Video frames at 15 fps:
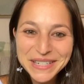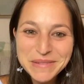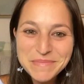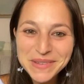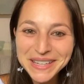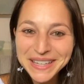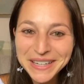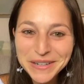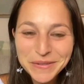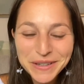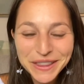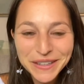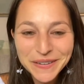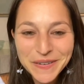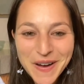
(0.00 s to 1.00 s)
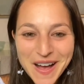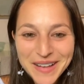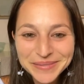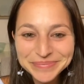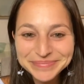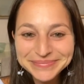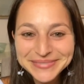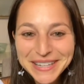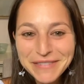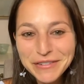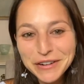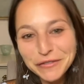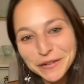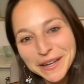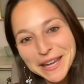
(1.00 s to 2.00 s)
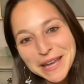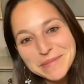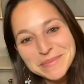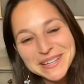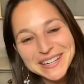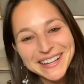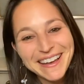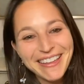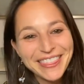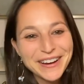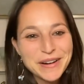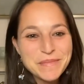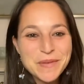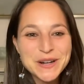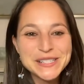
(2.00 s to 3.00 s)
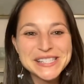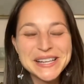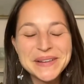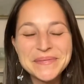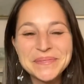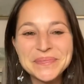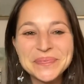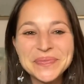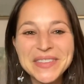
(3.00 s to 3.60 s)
to be here with you all, even if we can't be together in person.